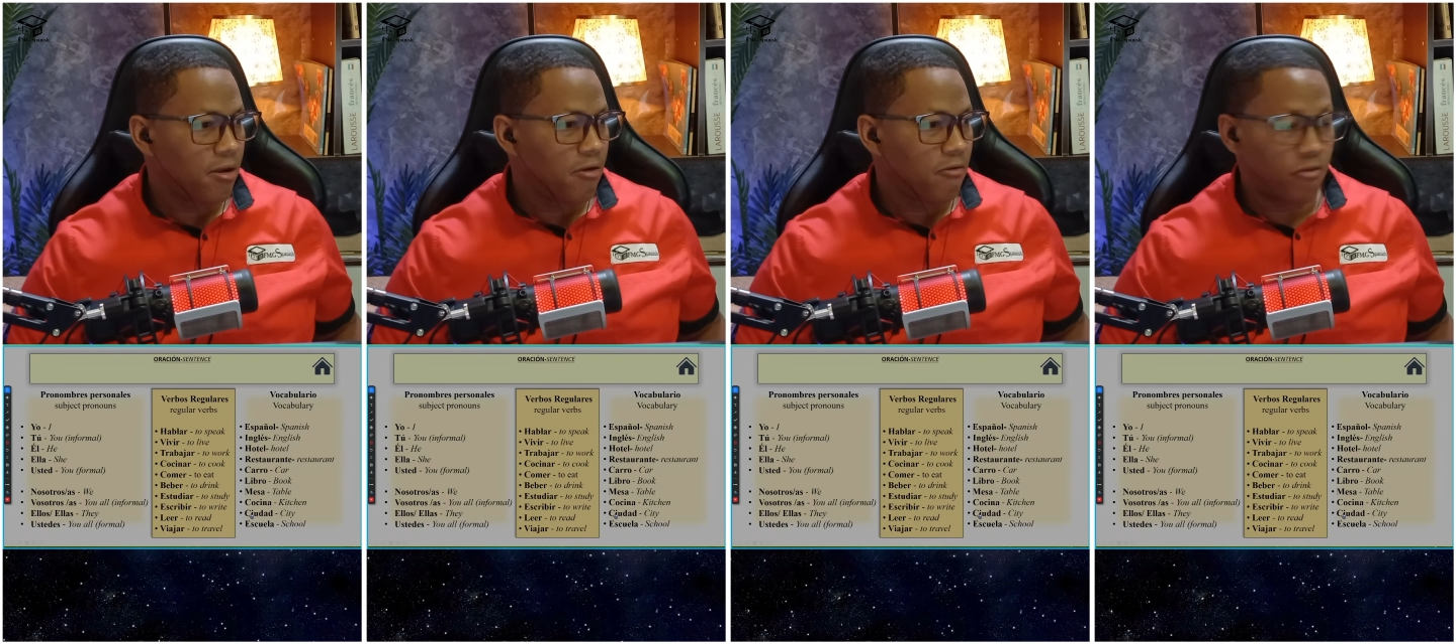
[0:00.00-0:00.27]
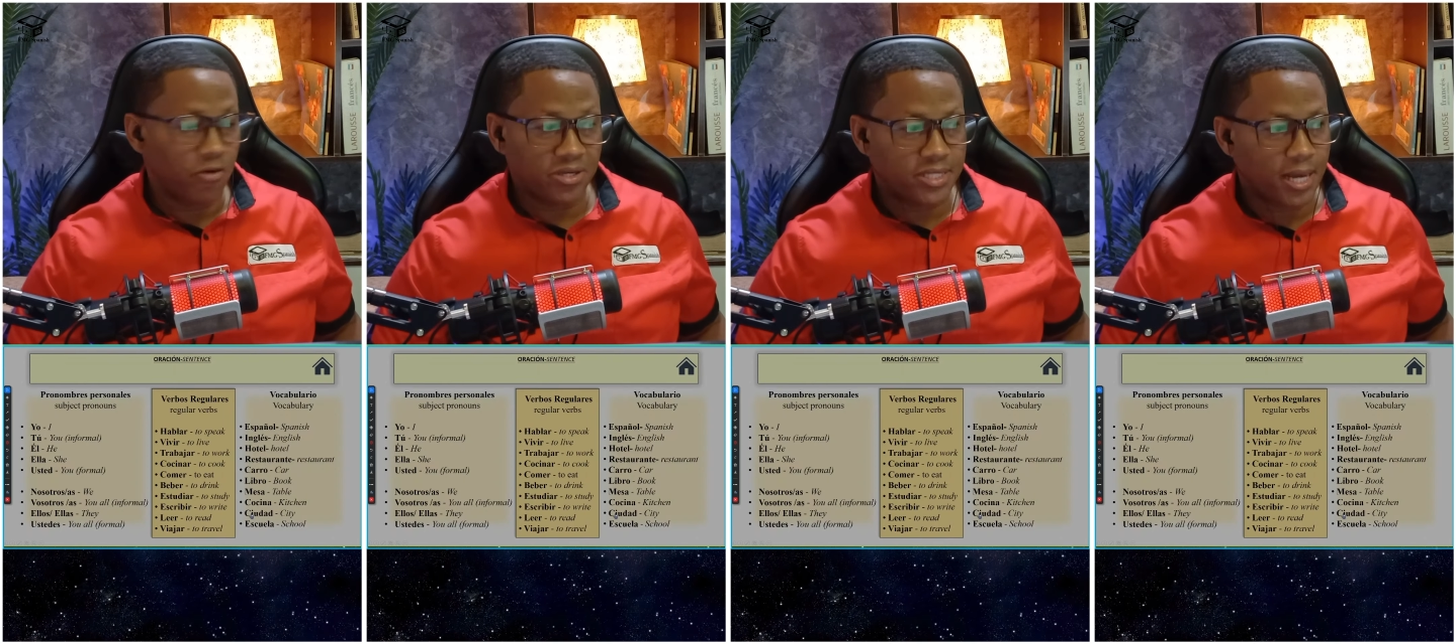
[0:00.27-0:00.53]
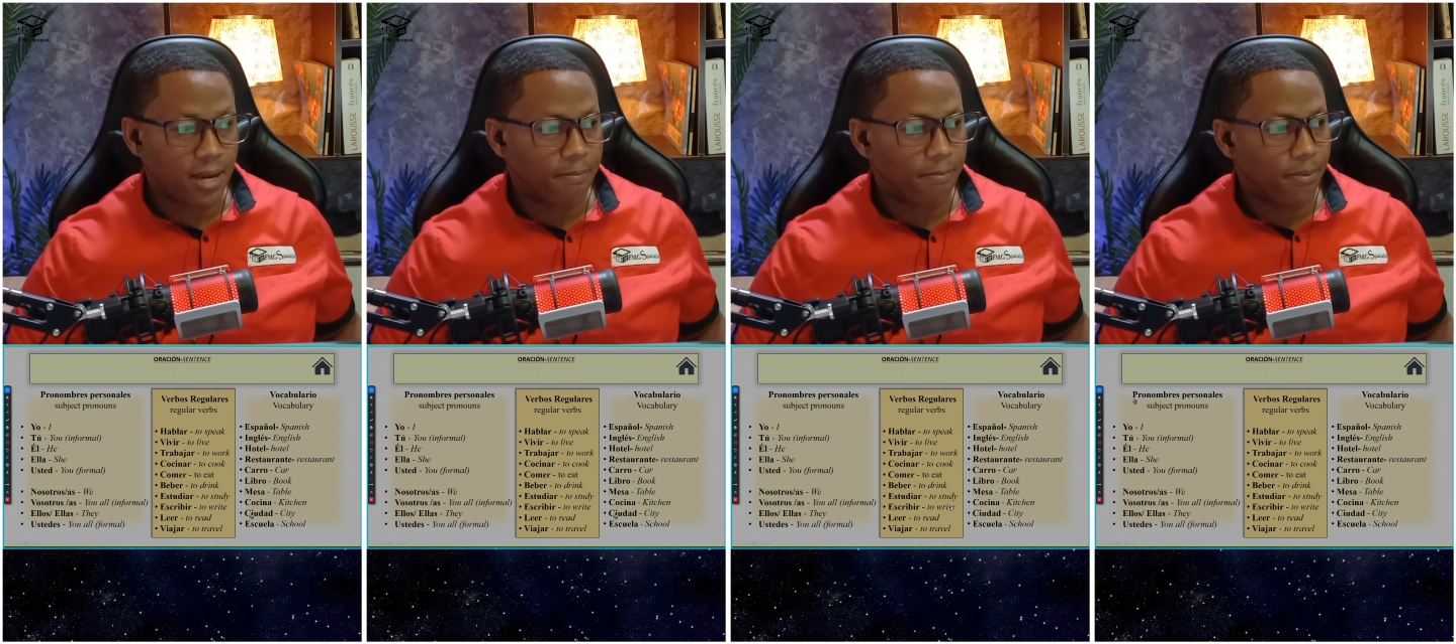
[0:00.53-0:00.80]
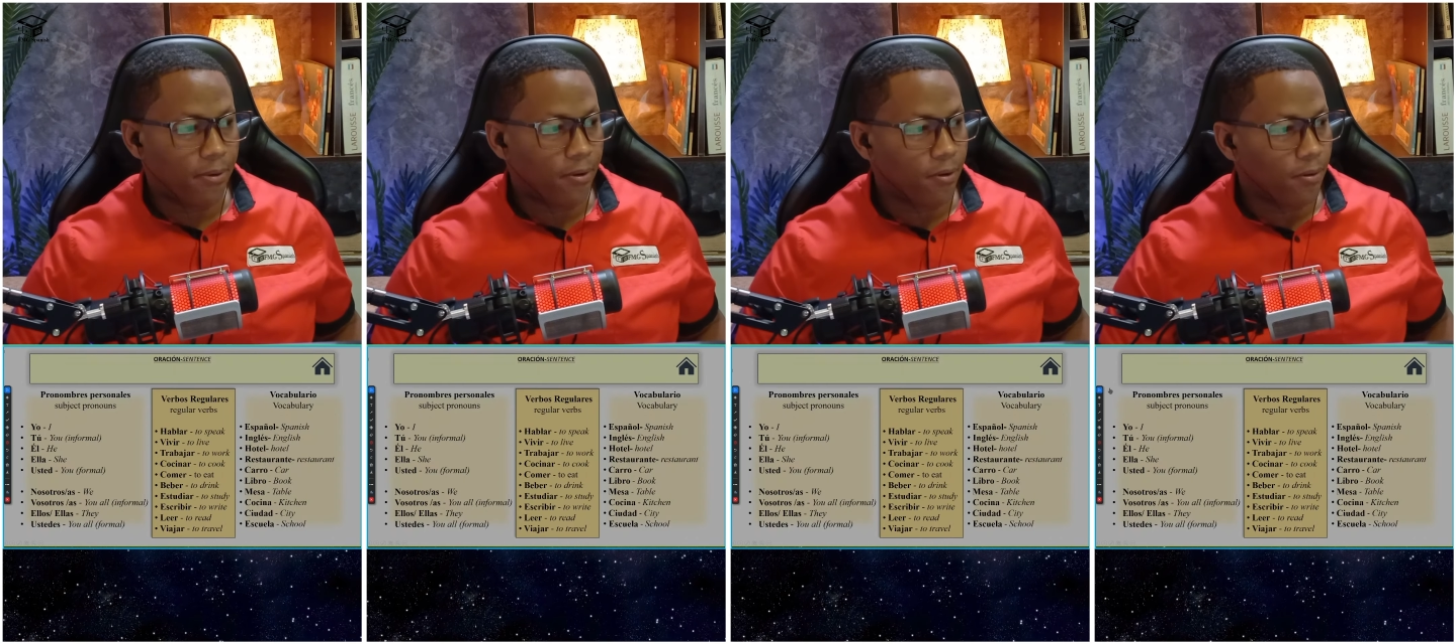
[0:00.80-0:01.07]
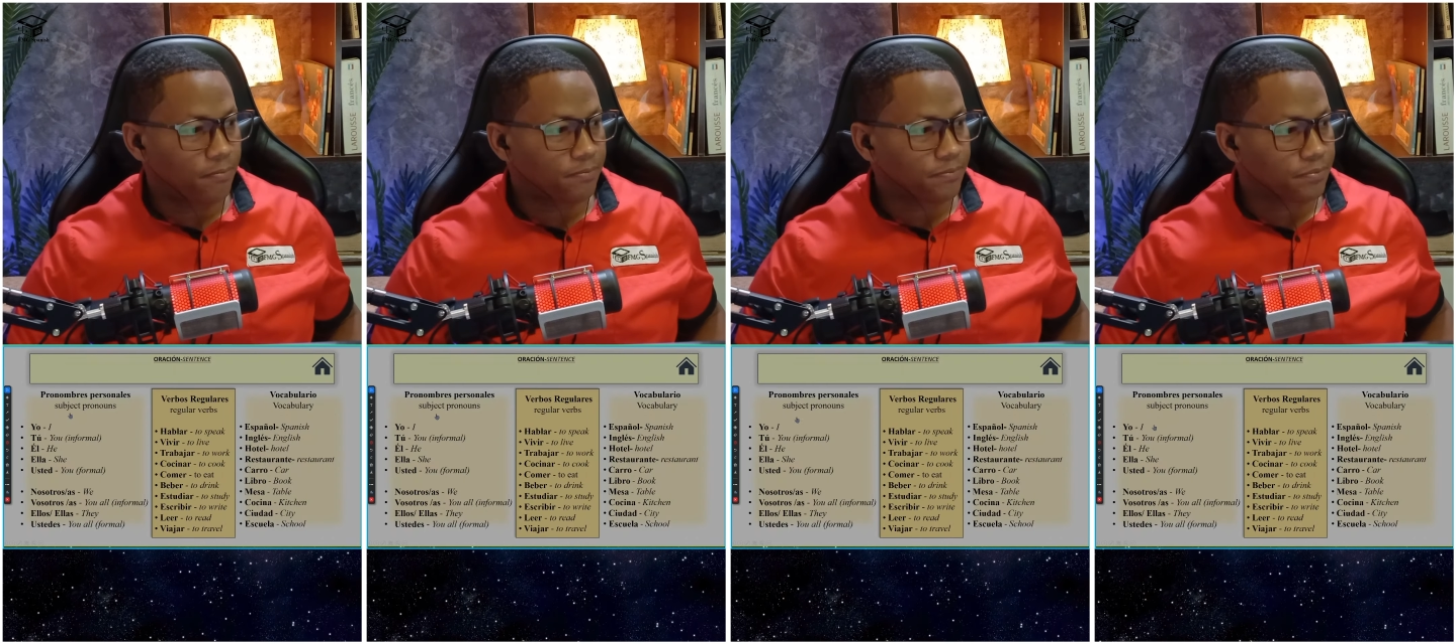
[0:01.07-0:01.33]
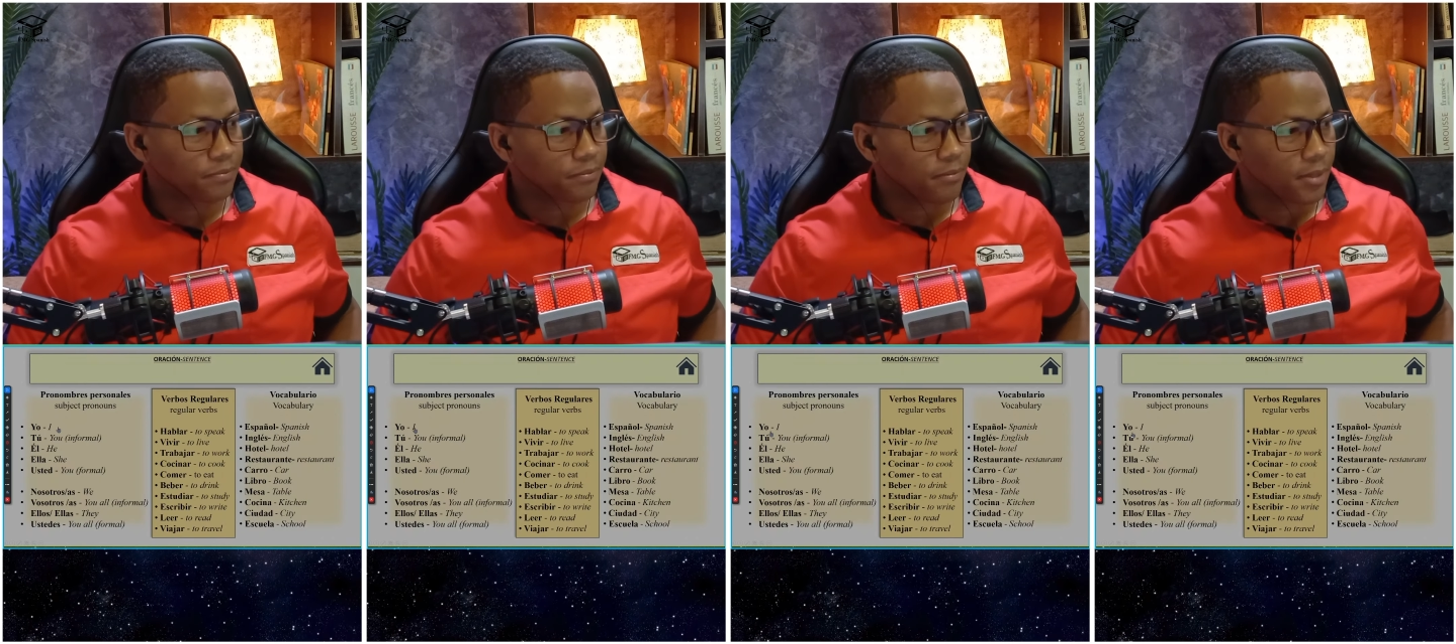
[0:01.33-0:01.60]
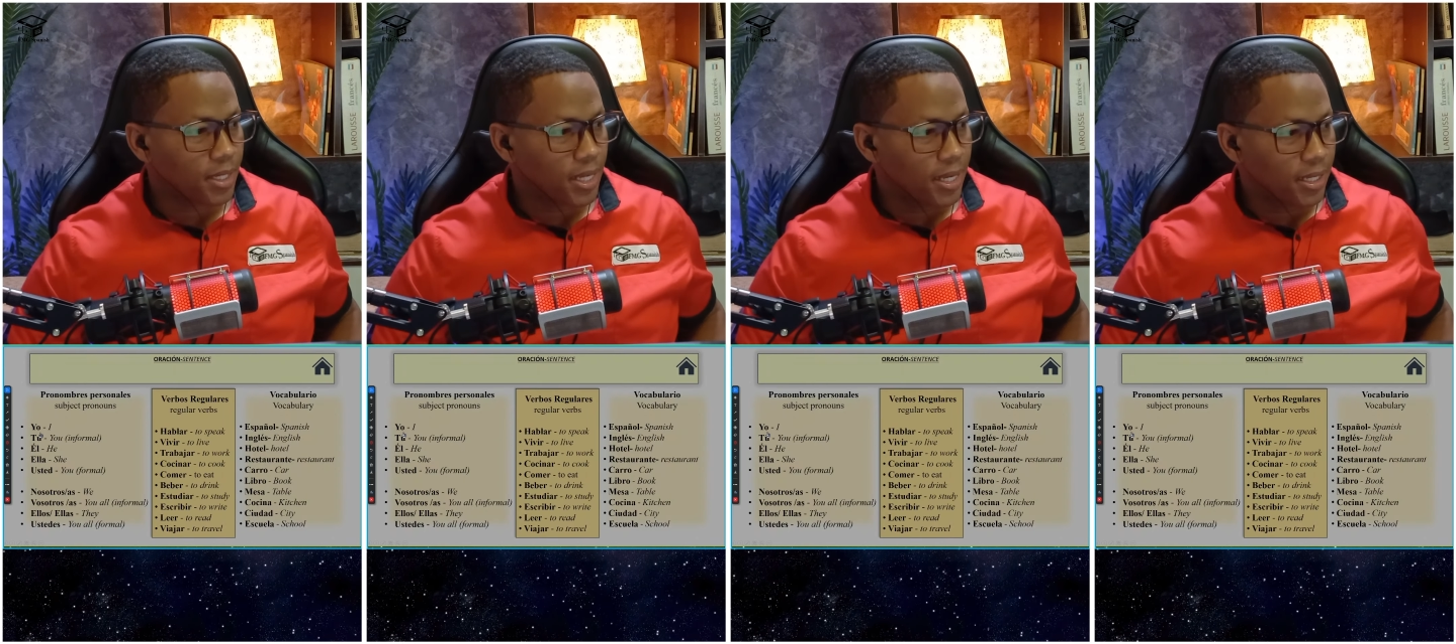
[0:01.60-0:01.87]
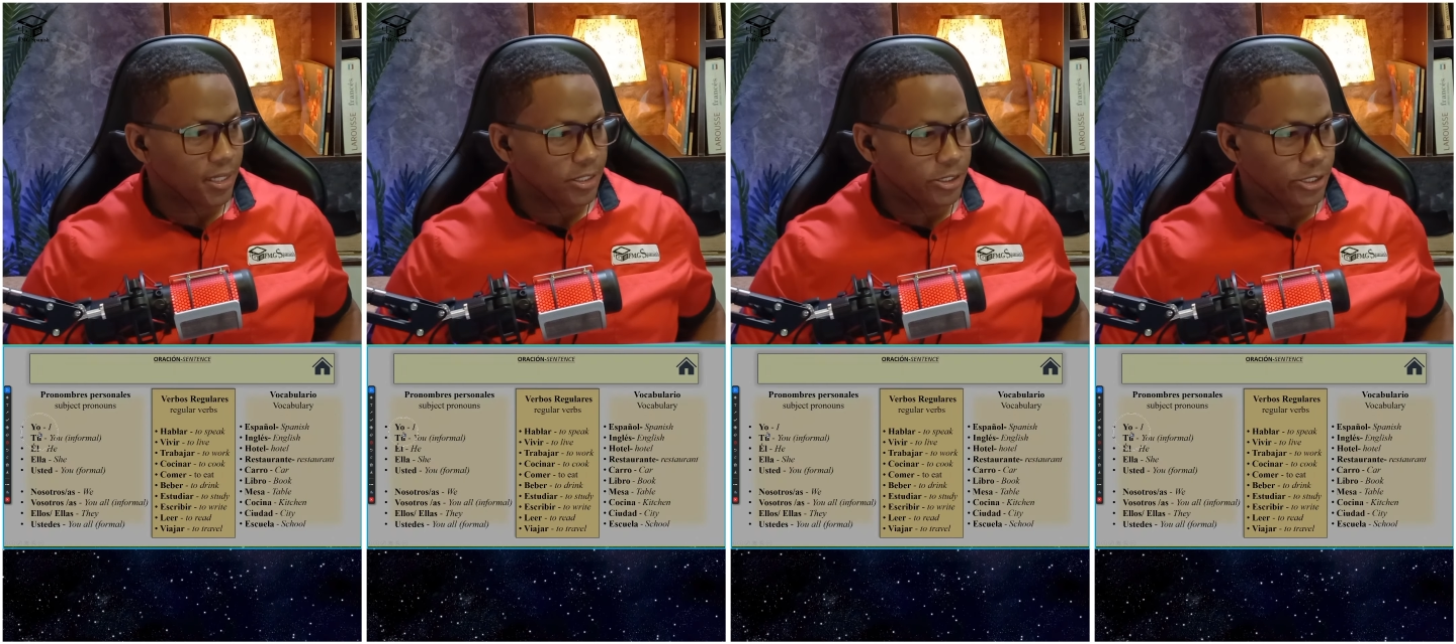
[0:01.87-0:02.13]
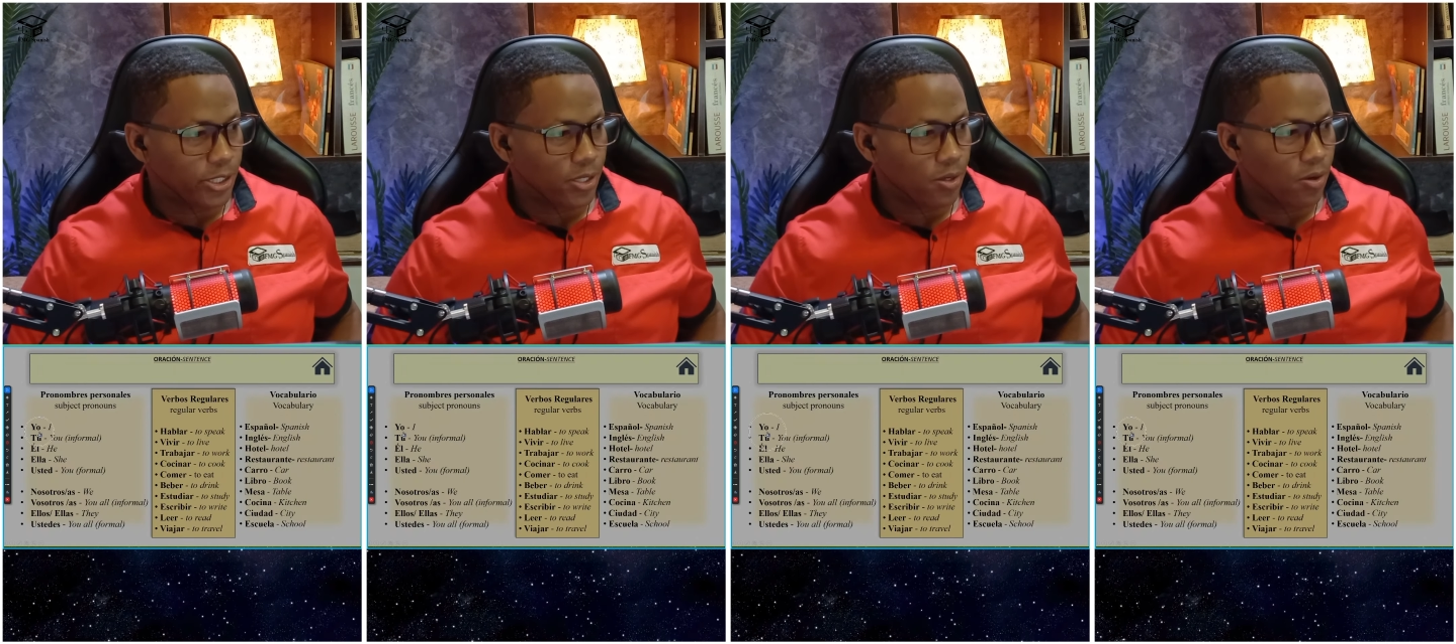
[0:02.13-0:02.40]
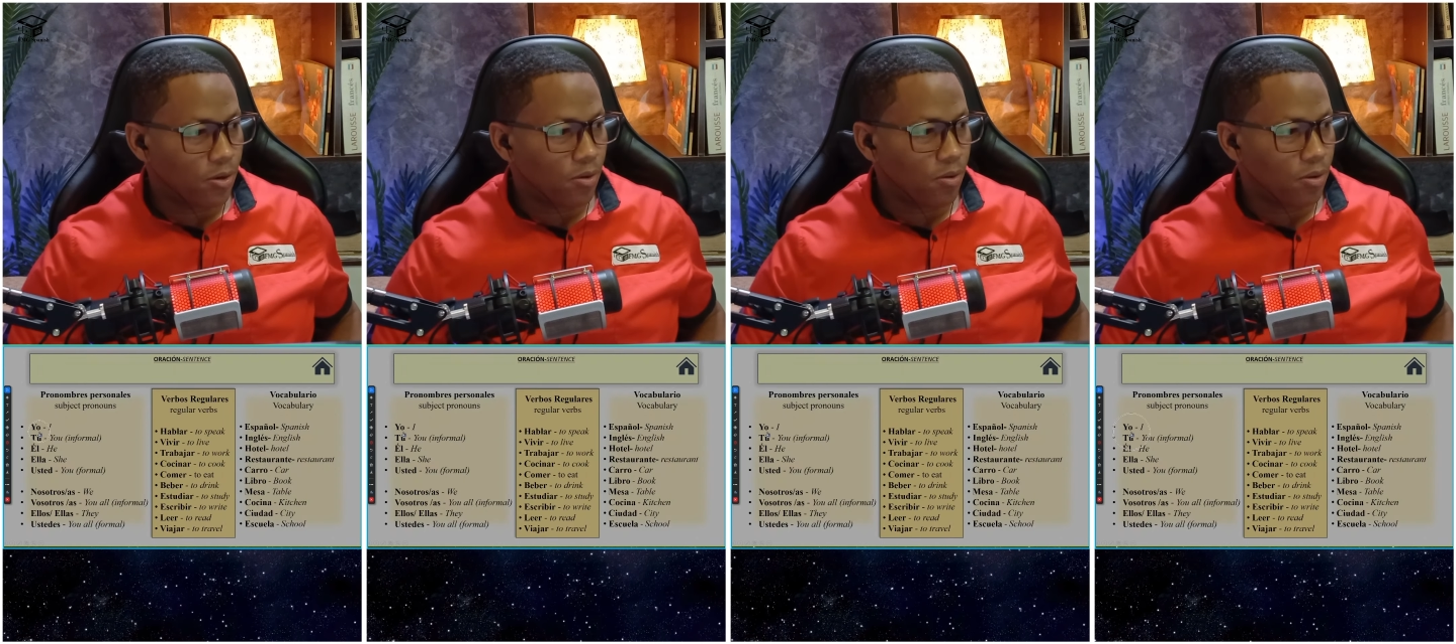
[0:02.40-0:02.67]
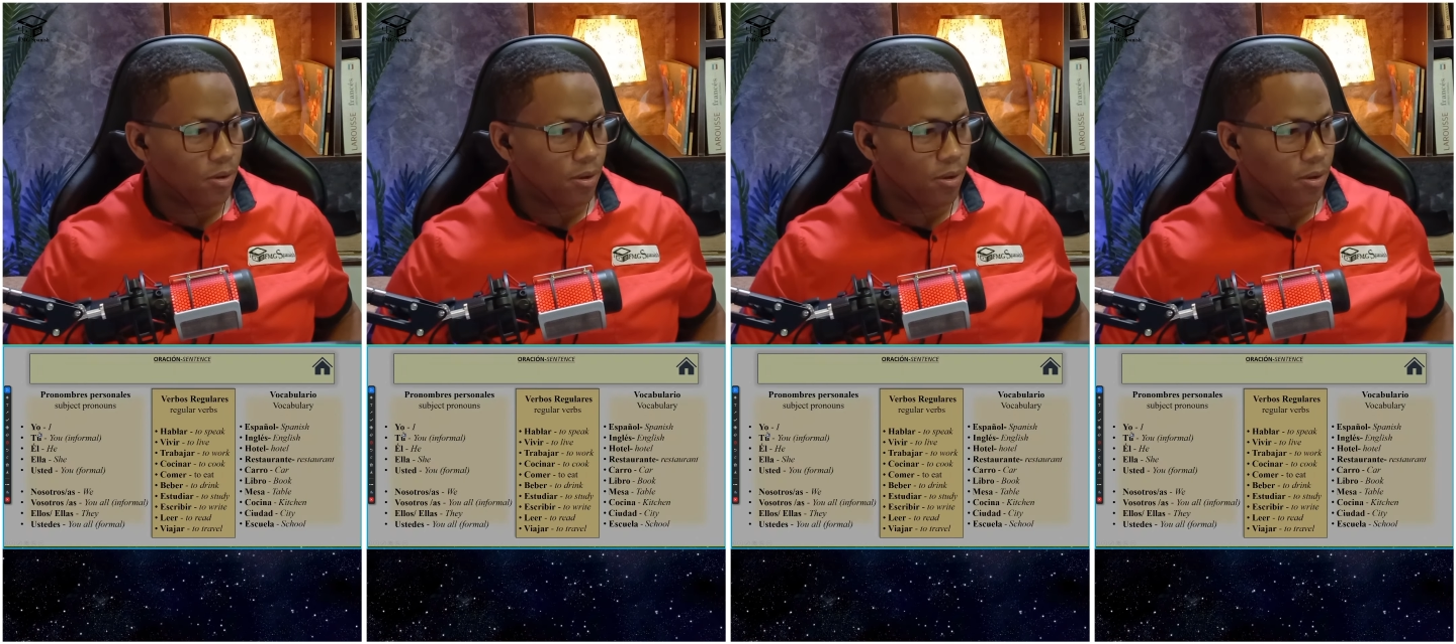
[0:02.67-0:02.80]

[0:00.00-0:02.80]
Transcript: For example, yo,